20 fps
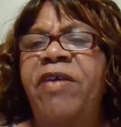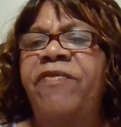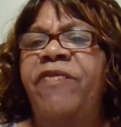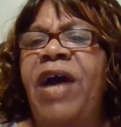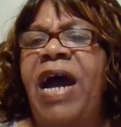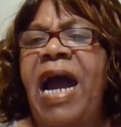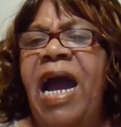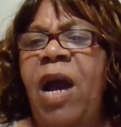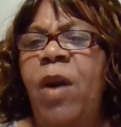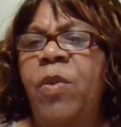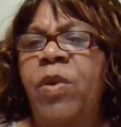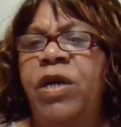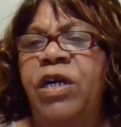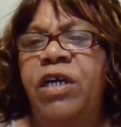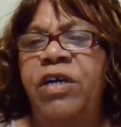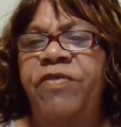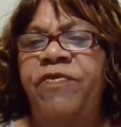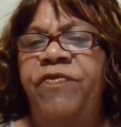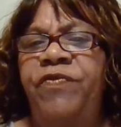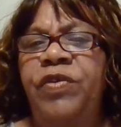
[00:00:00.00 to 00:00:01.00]
of our
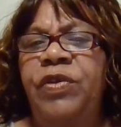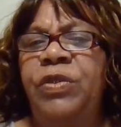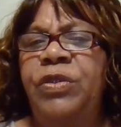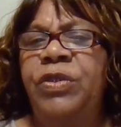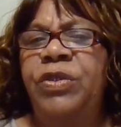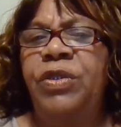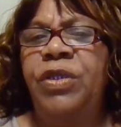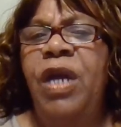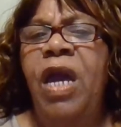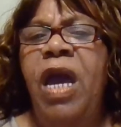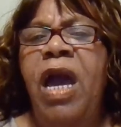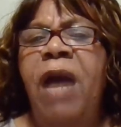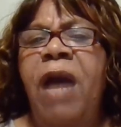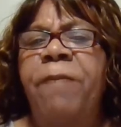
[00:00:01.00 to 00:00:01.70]
conversion,